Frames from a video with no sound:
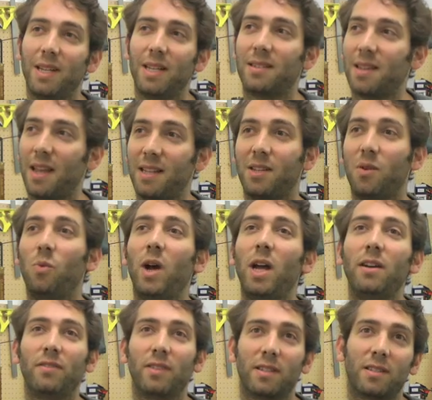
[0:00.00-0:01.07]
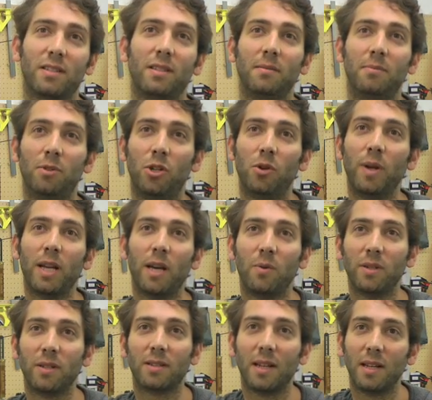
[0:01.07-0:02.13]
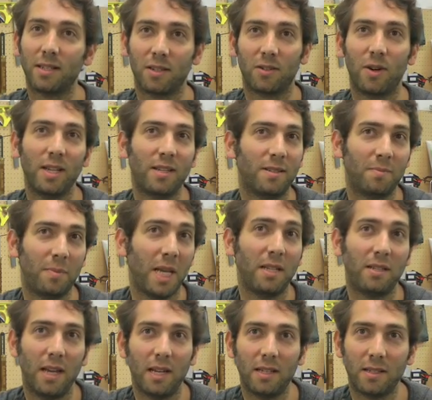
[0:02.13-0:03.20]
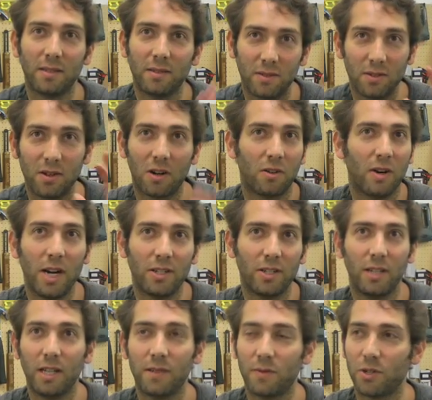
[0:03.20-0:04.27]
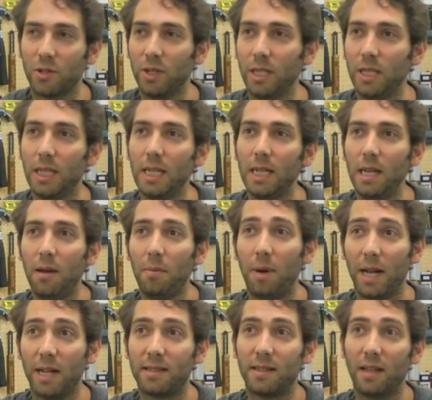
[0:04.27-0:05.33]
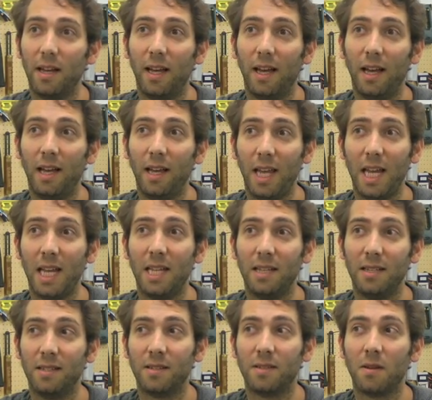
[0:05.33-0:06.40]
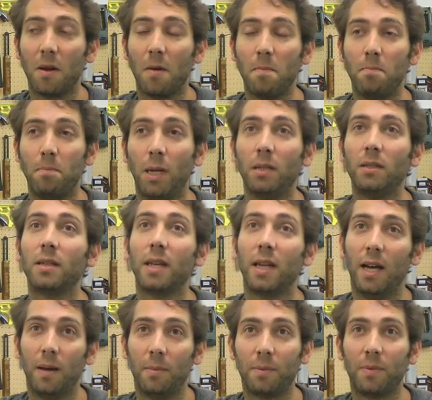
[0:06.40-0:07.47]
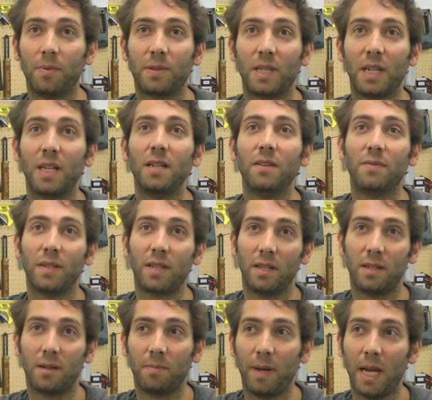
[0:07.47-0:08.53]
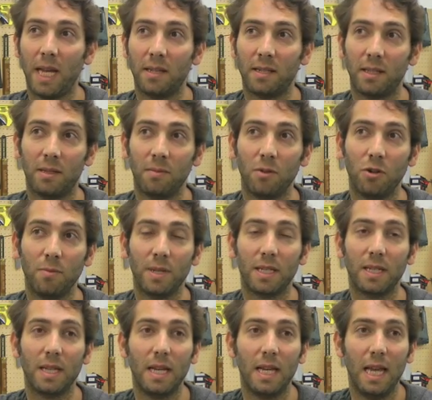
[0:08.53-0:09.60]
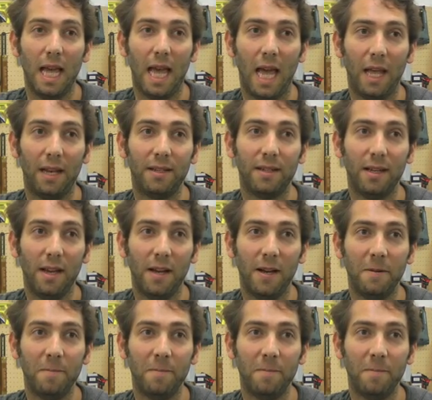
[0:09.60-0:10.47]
It's a wave that's still brewing. I wouldn't say it's peaked yet, and it's not crashing, that's for sure. But it is building up significant pace at the moment. And